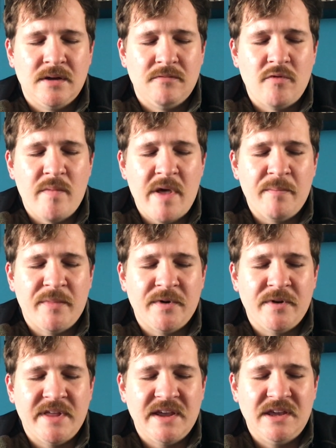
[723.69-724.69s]

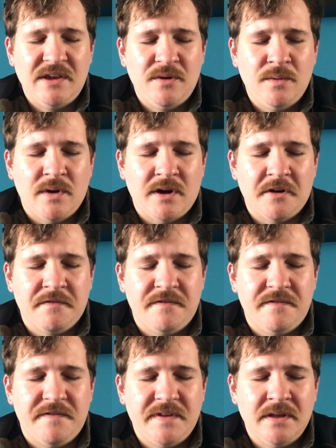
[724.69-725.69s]
remember that you are
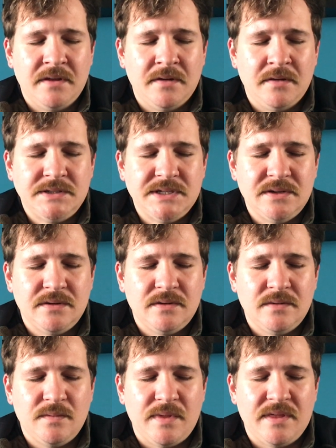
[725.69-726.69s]
filled
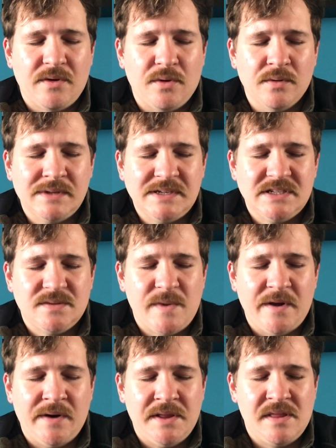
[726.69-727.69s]
with the Holy
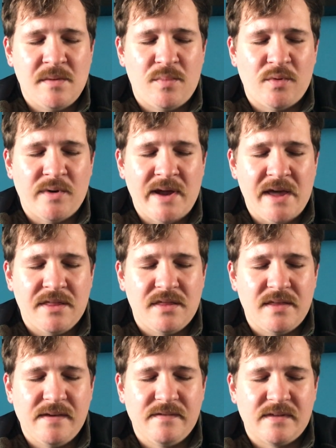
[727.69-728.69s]
Spirit, the
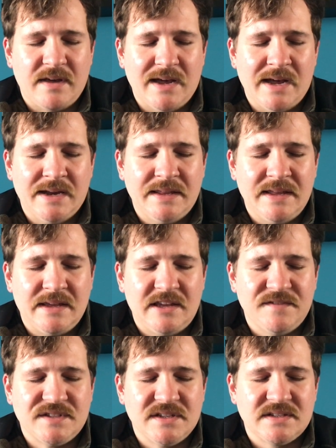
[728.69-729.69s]
breath of God that
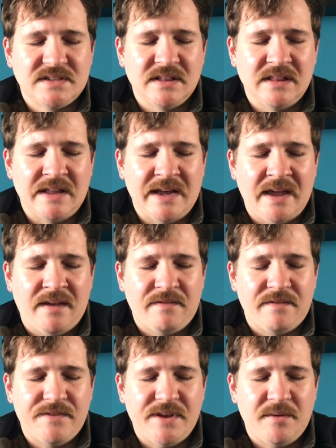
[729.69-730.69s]
gives us
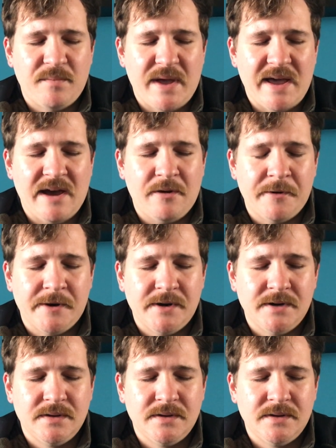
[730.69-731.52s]
life and power.